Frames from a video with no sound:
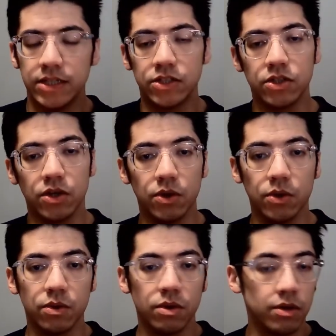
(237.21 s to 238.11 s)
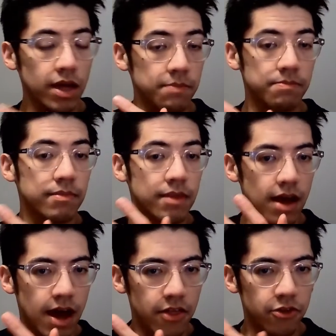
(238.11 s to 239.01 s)
So, okay,
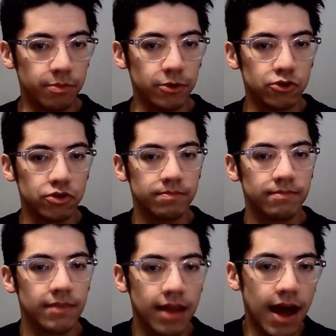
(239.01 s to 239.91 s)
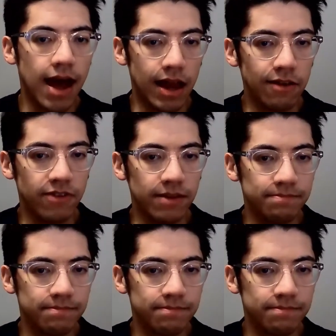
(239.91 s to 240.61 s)
anthropos, alpha.